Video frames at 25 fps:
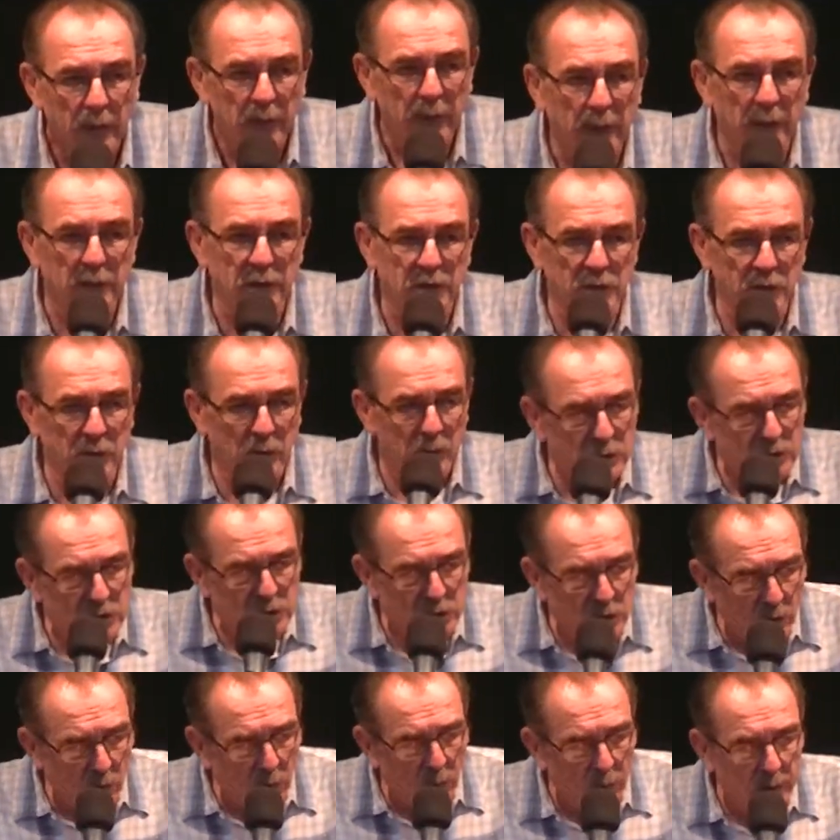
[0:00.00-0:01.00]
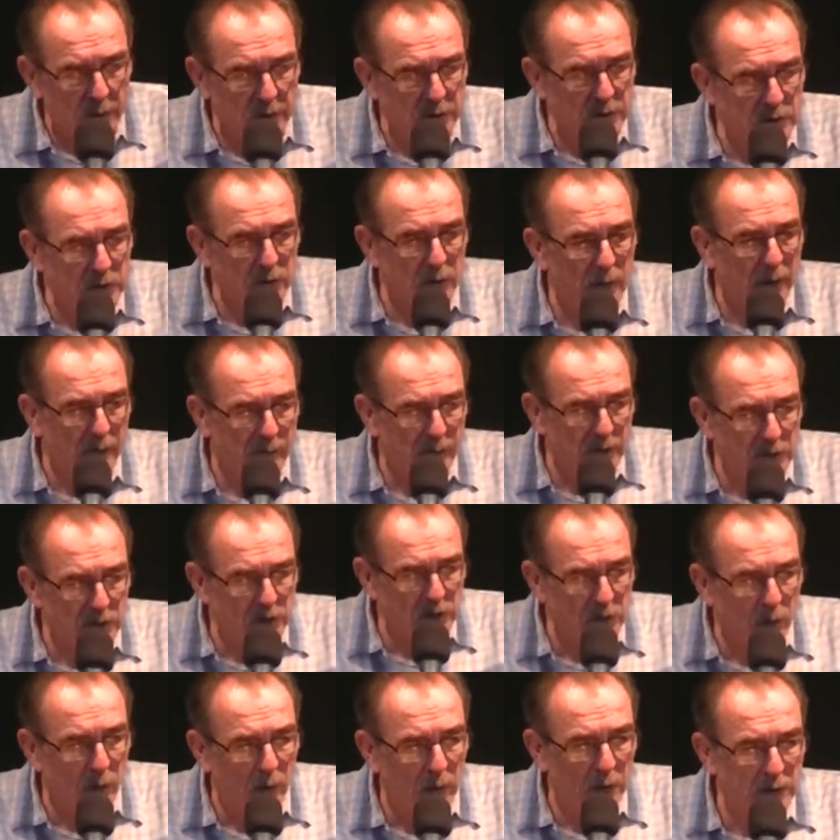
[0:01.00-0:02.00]
That's your choice. You have a
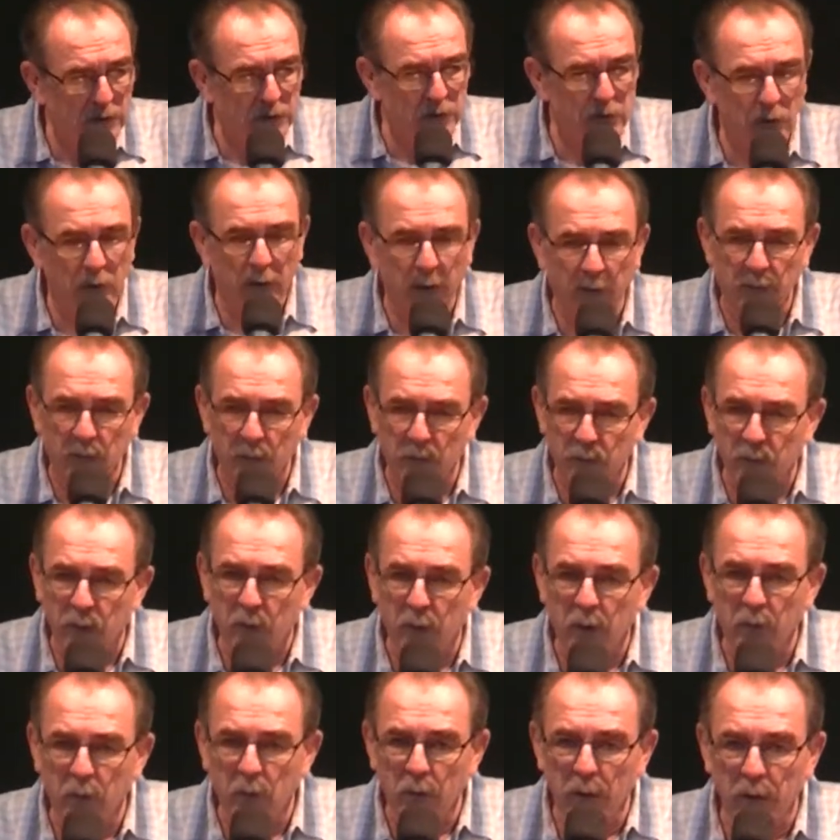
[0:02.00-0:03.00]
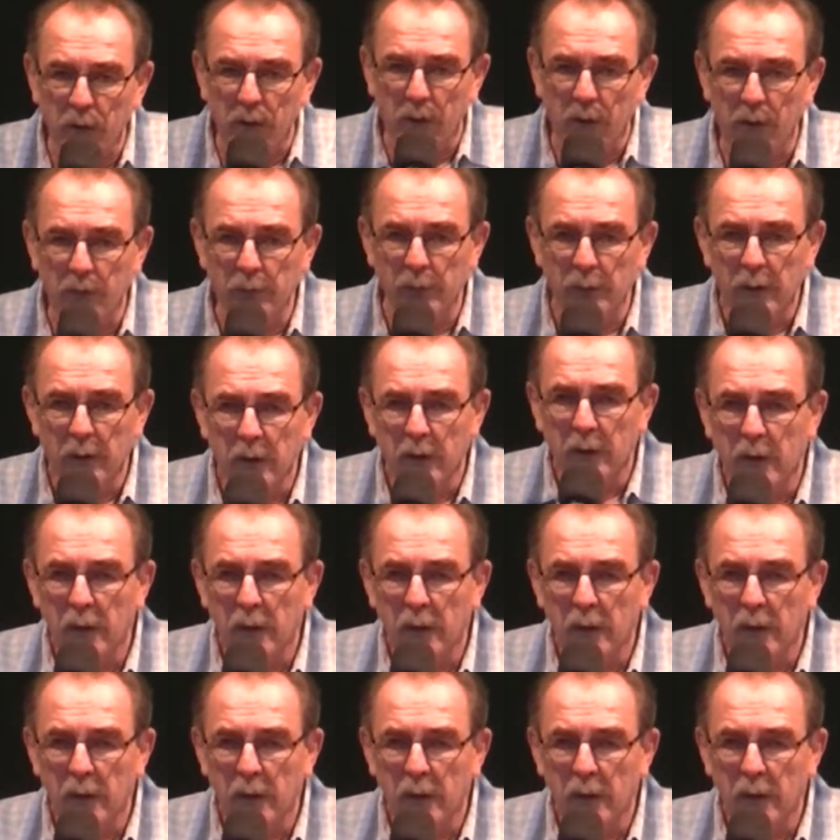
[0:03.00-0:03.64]
choice, you have a free will.